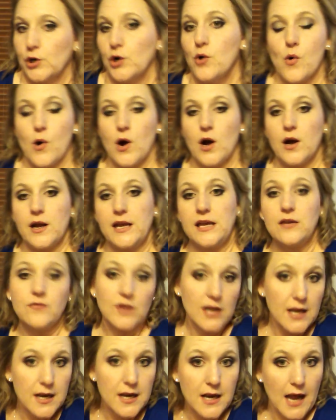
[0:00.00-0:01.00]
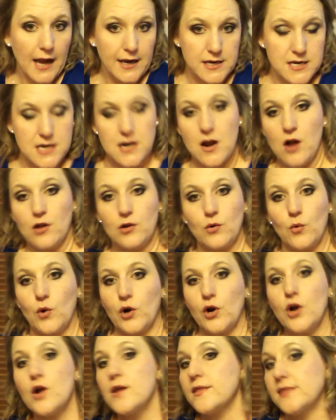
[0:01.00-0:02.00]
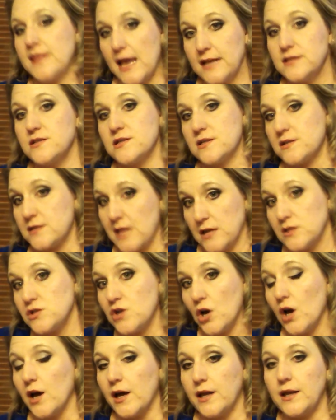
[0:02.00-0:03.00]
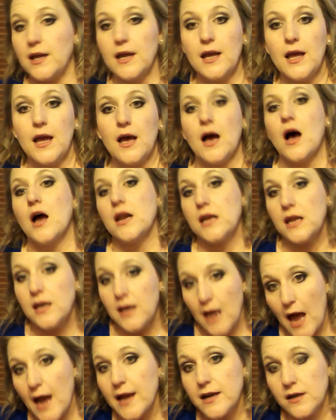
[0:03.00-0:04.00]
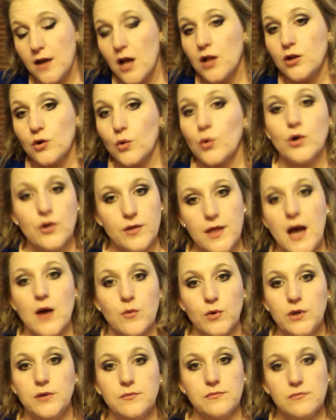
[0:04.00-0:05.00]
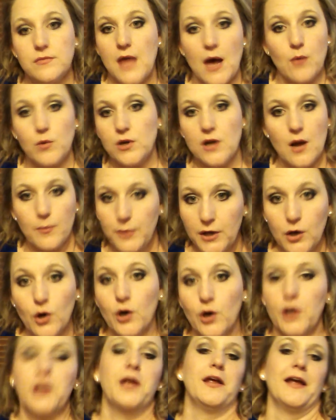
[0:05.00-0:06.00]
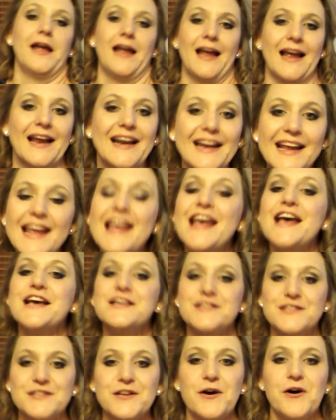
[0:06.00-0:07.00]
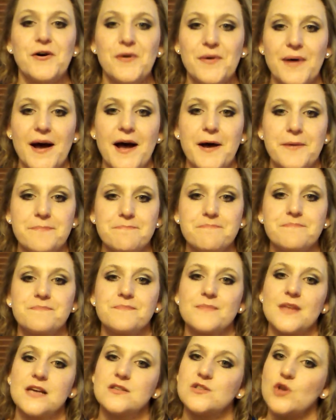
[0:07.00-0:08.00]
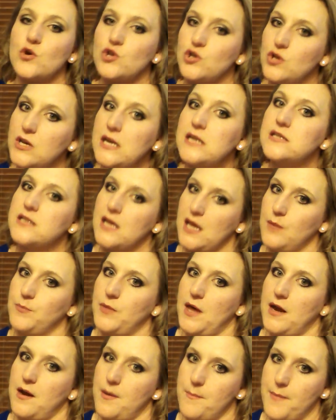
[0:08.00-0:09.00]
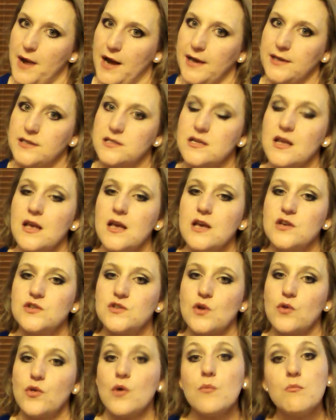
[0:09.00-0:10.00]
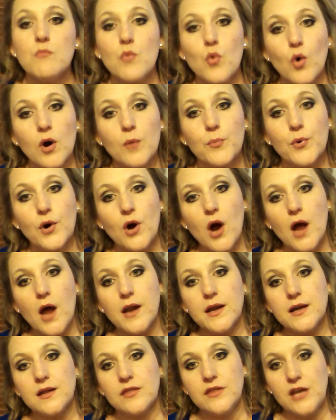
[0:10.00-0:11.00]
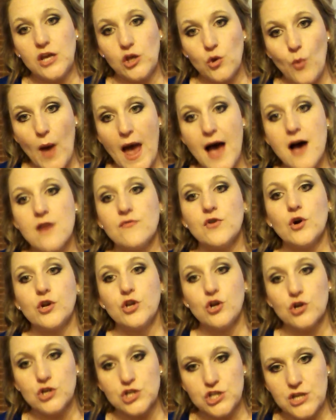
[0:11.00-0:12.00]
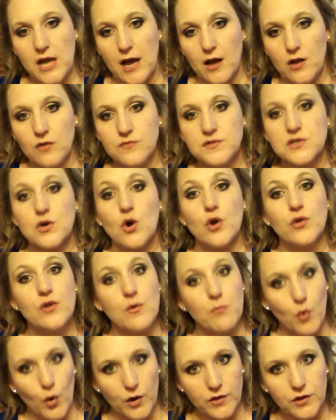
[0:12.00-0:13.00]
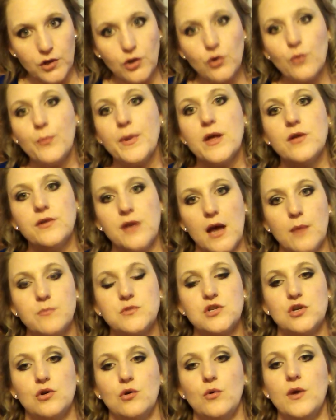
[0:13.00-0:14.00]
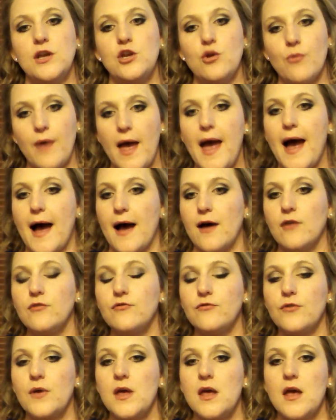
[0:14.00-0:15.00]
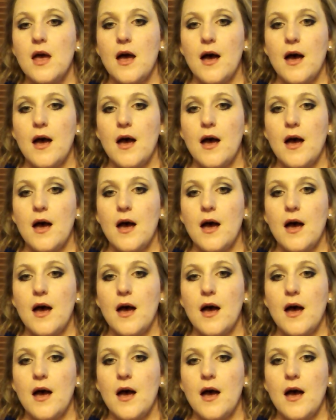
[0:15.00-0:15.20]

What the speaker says: order or even a $90 order, that's good. On a $9 order, that would not be good. So you need to keep that in mind. So the more product that you have on your shelves, or the more that you build up to and you have,